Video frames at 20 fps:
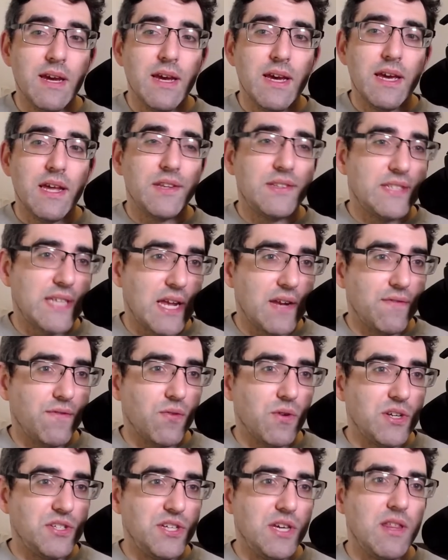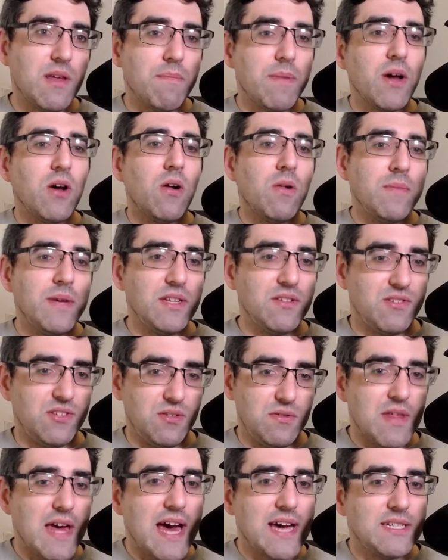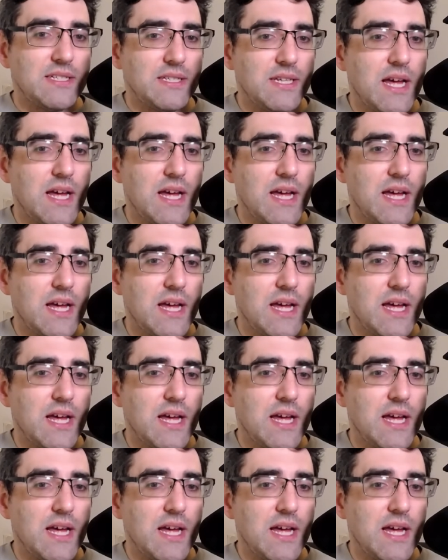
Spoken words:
instead of 4G, then by all means do that.